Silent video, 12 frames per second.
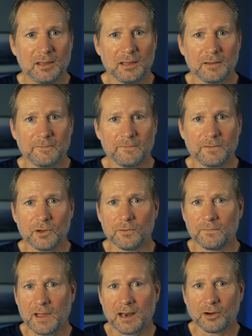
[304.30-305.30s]
If
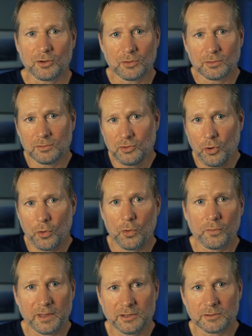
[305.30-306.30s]
you've got a
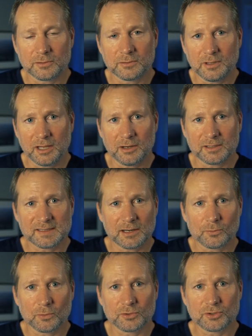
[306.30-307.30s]
goal that you're in a set
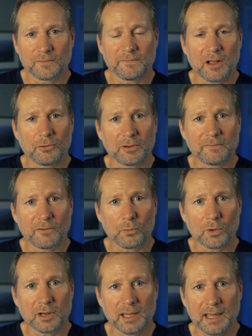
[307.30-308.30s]
of rules you're following for
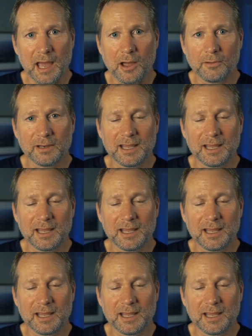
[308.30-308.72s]
working out,